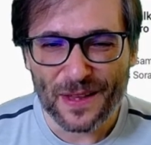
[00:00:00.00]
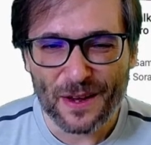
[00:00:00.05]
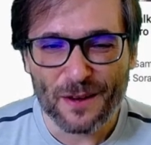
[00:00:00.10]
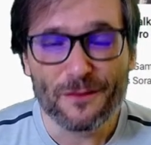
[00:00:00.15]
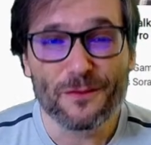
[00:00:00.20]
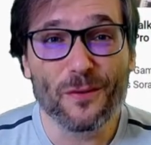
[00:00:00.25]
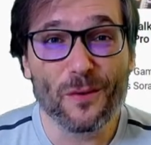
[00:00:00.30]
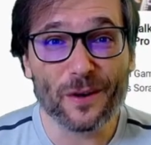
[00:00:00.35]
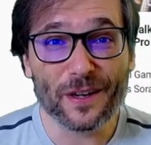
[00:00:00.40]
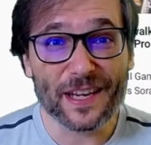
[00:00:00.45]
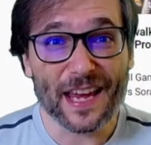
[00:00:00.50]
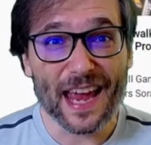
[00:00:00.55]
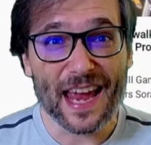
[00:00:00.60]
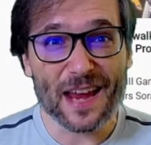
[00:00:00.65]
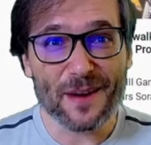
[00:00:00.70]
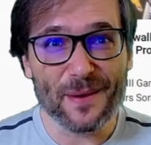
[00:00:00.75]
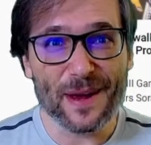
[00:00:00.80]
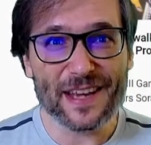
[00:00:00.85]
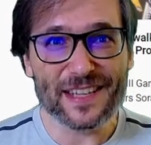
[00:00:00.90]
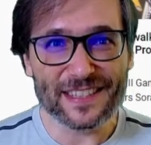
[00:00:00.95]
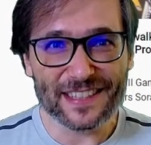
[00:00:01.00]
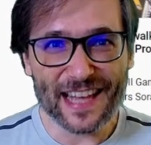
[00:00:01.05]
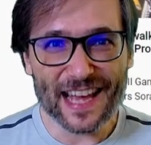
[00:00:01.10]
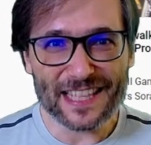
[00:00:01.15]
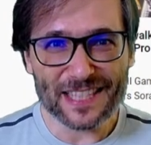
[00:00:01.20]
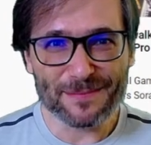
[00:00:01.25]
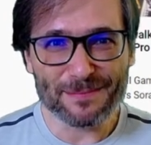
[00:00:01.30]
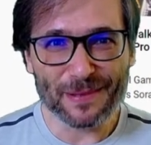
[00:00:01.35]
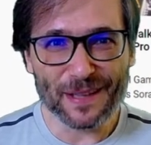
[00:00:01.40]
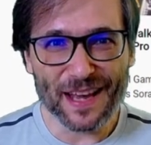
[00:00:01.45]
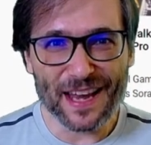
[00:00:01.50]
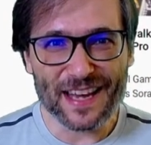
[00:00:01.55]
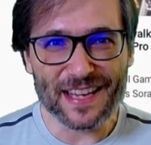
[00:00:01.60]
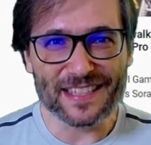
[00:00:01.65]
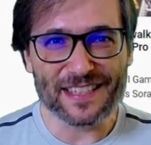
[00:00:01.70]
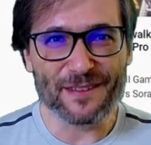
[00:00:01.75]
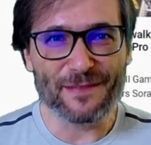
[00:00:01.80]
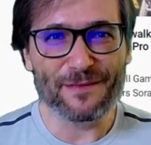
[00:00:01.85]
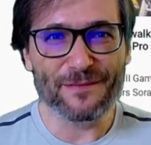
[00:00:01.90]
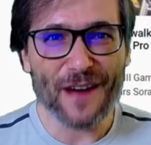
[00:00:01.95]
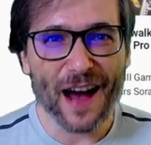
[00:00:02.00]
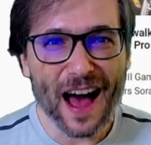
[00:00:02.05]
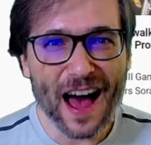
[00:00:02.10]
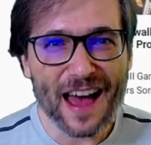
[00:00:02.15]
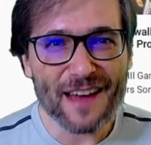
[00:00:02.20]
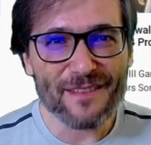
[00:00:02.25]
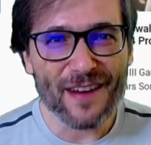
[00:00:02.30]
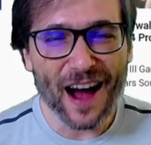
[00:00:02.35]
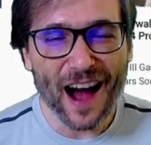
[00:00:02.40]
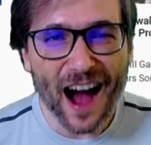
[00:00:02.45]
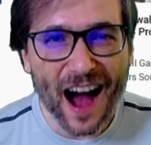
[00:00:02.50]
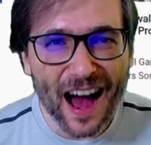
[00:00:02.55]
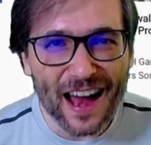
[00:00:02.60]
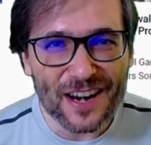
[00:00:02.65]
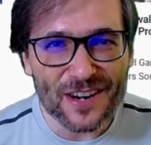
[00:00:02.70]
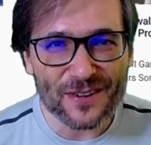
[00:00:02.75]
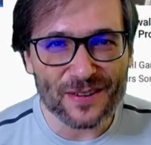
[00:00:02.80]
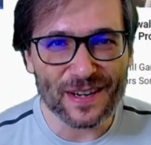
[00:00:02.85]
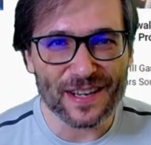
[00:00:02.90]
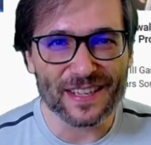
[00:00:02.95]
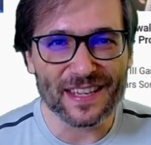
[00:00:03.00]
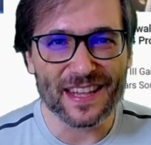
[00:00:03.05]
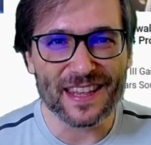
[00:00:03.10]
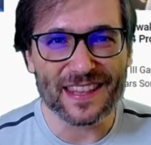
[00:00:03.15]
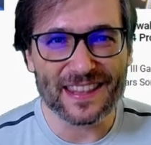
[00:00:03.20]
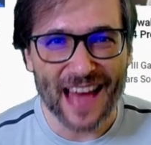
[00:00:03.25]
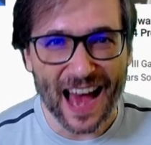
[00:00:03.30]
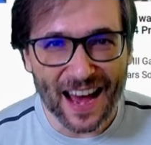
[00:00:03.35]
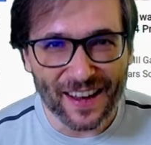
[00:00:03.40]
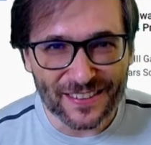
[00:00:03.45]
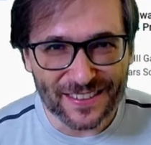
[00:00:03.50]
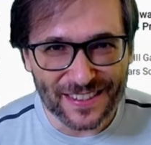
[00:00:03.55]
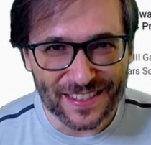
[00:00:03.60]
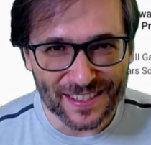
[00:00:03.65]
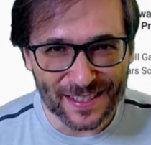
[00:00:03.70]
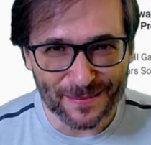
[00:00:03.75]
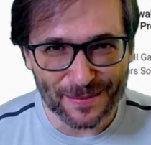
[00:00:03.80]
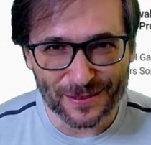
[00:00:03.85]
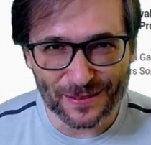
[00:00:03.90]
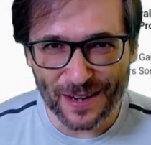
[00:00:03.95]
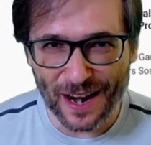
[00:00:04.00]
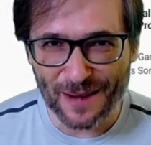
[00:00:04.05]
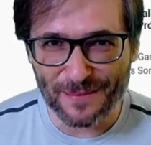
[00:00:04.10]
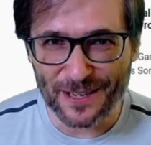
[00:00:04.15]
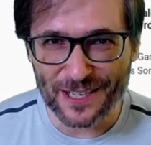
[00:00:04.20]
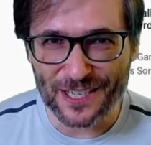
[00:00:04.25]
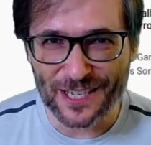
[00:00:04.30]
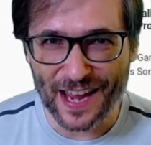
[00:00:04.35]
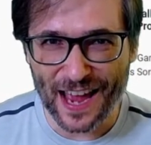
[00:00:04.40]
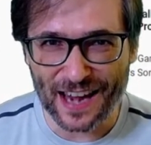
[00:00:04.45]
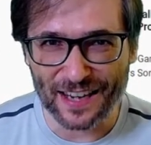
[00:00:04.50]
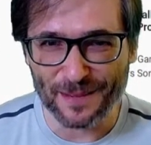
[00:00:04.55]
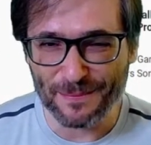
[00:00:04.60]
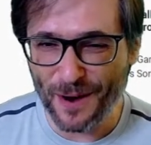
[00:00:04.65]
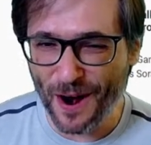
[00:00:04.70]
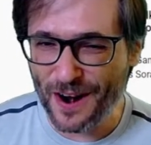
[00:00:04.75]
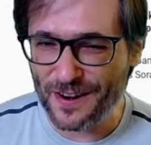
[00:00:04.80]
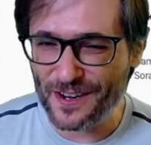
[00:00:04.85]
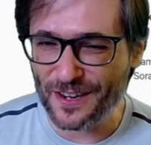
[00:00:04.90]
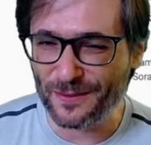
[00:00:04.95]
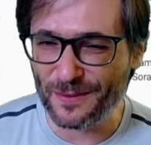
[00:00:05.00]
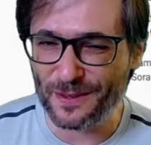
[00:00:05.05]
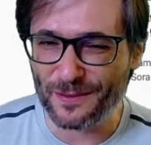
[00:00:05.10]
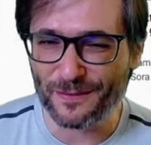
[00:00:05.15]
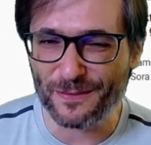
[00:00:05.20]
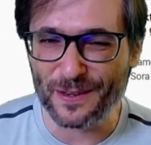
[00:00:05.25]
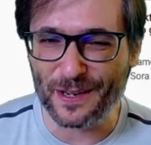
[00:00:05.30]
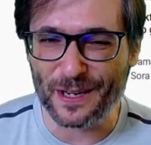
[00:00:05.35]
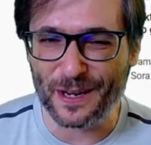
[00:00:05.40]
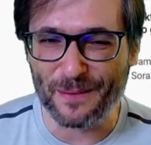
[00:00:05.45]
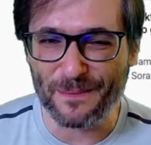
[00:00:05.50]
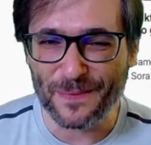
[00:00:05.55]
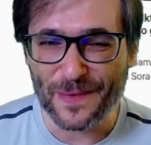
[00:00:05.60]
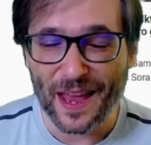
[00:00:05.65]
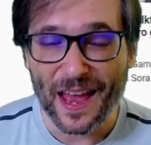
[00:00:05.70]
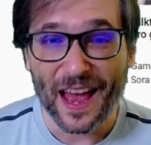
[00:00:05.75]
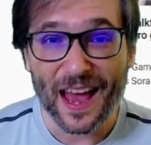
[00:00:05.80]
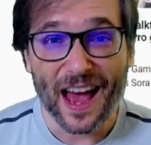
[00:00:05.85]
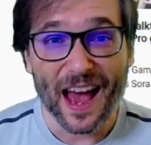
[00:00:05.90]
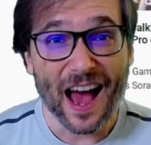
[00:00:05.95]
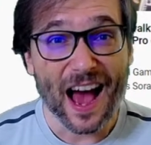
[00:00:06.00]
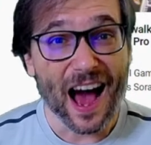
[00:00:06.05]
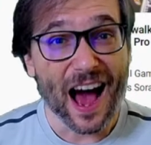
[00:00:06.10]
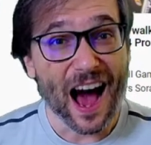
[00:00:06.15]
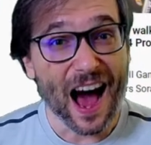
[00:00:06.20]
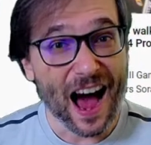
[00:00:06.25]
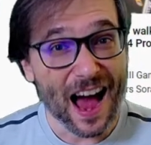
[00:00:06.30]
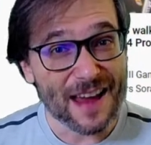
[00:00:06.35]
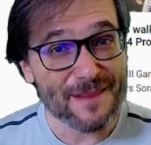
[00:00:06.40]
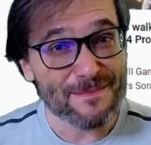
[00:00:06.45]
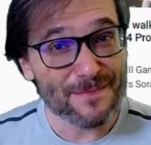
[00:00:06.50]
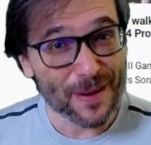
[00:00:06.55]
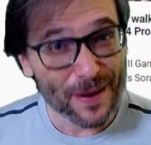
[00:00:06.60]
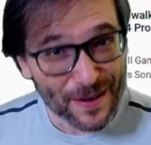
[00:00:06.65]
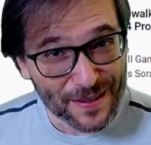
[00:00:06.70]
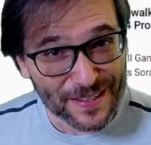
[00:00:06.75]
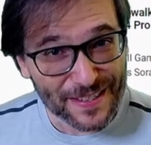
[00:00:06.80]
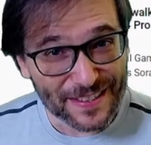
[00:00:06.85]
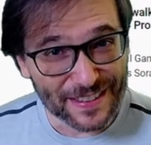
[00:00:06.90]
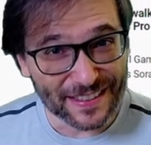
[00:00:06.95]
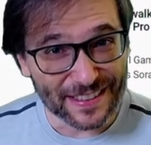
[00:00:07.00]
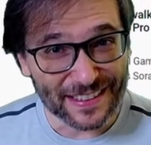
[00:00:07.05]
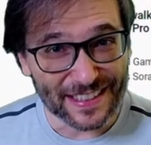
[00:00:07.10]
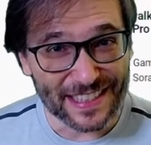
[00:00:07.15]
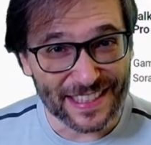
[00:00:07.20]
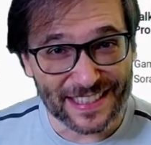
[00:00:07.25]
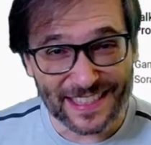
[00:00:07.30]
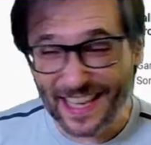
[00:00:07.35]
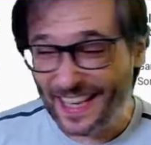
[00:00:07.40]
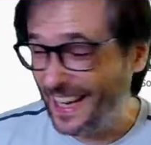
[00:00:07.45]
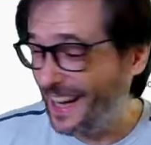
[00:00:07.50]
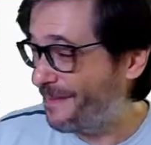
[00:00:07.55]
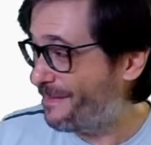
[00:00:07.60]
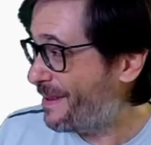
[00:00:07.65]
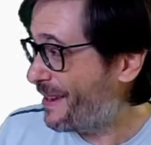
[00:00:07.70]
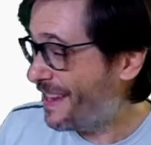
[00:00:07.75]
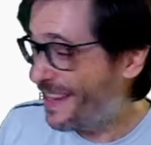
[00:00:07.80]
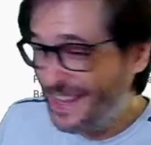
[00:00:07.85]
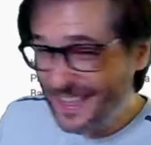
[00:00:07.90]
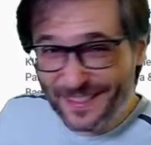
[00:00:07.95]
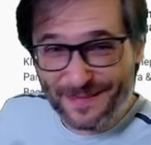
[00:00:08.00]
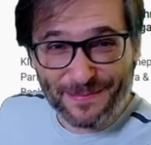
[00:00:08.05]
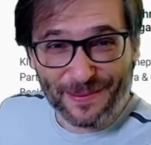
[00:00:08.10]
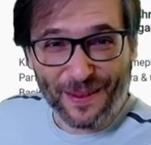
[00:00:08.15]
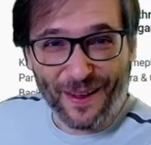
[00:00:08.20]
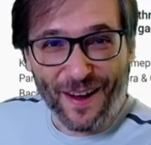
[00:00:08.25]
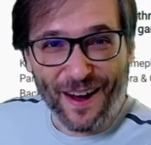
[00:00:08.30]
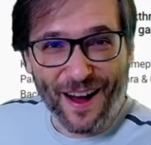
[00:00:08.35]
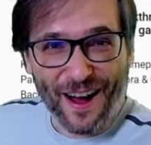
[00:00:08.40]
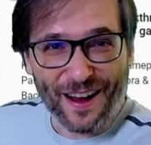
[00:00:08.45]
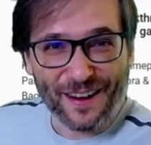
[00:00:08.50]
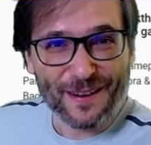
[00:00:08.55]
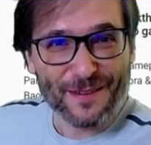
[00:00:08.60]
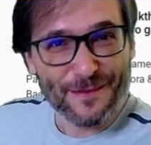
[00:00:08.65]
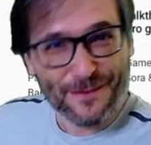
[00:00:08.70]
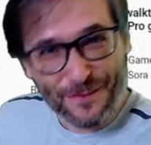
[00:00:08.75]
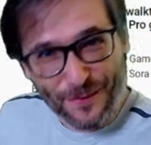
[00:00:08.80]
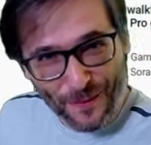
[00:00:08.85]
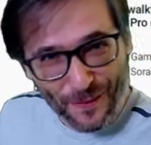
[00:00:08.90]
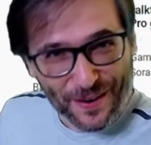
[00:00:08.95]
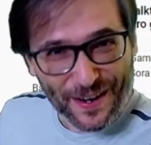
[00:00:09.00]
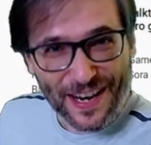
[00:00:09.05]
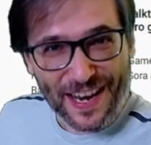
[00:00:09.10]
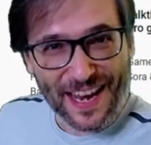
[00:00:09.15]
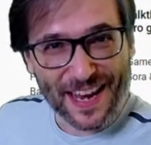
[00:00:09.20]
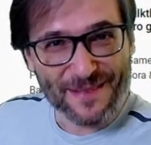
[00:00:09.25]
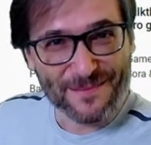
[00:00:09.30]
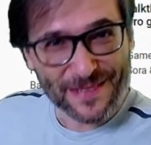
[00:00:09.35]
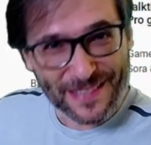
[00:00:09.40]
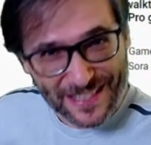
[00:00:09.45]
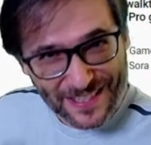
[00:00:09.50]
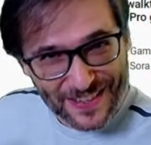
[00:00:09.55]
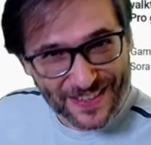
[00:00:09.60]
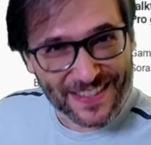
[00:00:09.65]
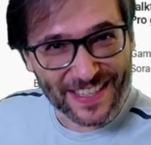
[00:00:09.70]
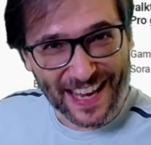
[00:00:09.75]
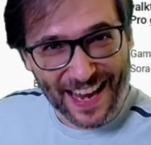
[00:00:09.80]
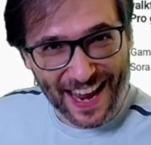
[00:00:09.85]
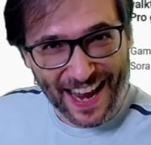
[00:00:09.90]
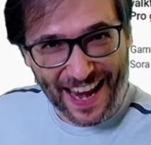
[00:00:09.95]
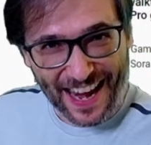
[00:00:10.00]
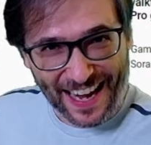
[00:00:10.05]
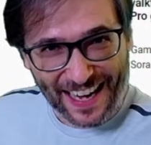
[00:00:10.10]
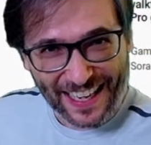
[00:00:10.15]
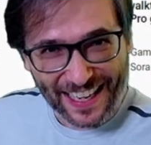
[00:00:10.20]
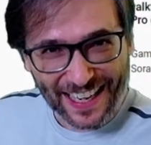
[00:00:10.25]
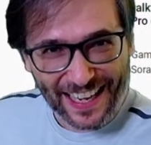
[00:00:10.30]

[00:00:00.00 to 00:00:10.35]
for K-Wings Let's Plays, a five hundred thousand subscriber channel partnered with Freedom. I personally set up his blog for him today,